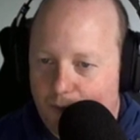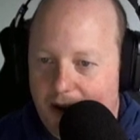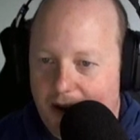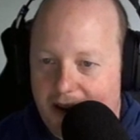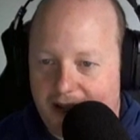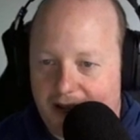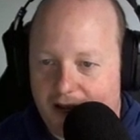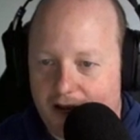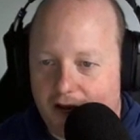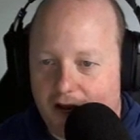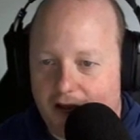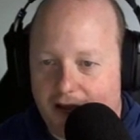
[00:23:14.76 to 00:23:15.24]

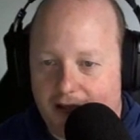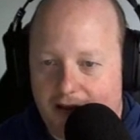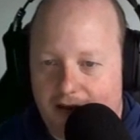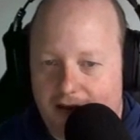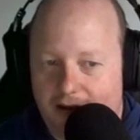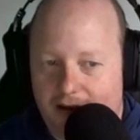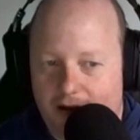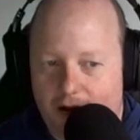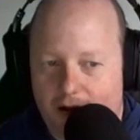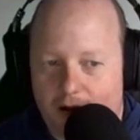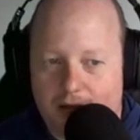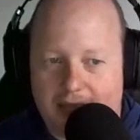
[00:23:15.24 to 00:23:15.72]
We
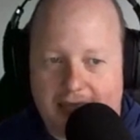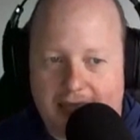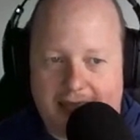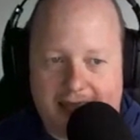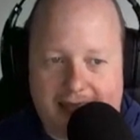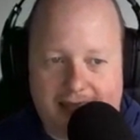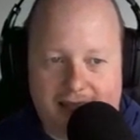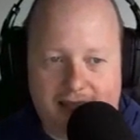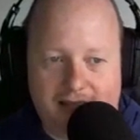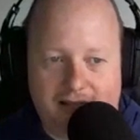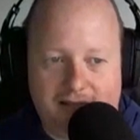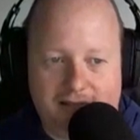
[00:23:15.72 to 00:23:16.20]
could.
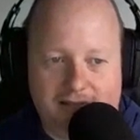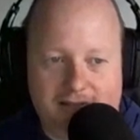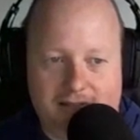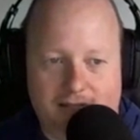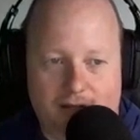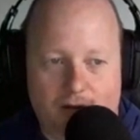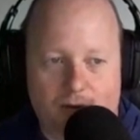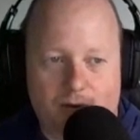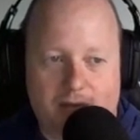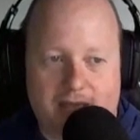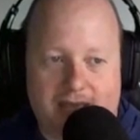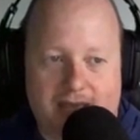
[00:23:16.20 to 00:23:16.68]
Okay.
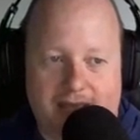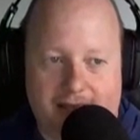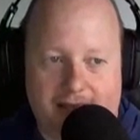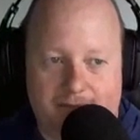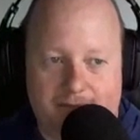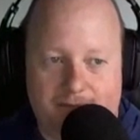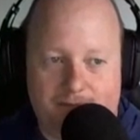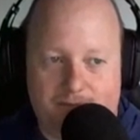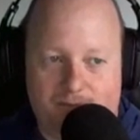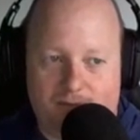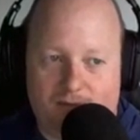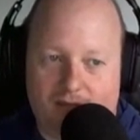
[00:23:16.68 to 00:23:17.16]

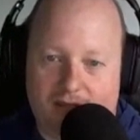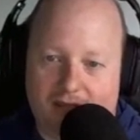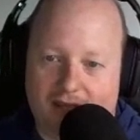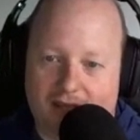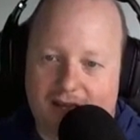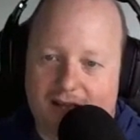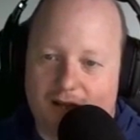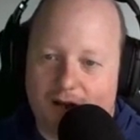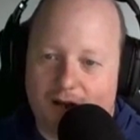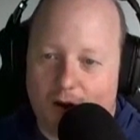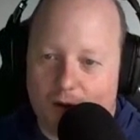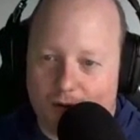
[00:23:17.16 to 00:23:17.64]
Okay,
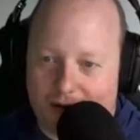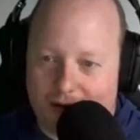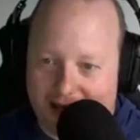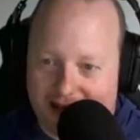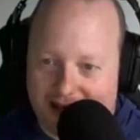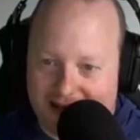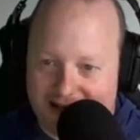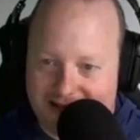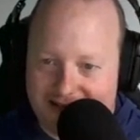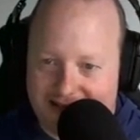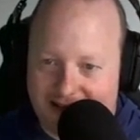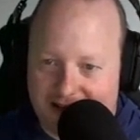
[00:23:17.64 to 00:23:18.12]

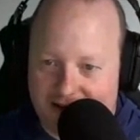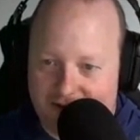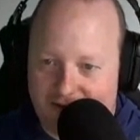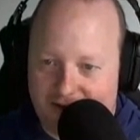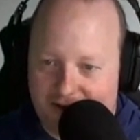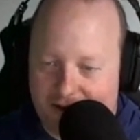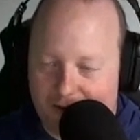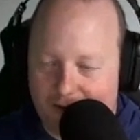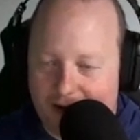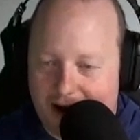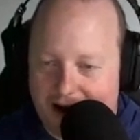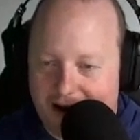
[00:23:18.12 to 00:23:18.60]
Steve.
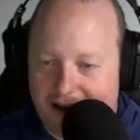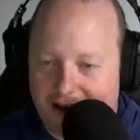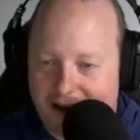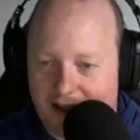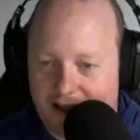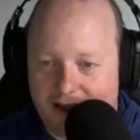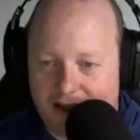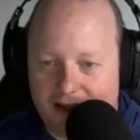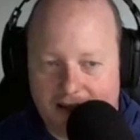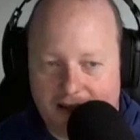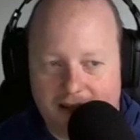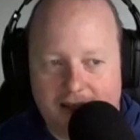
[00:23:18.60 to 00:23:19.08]
You
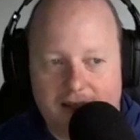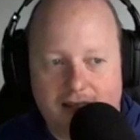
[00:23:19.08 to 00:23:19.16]
ready?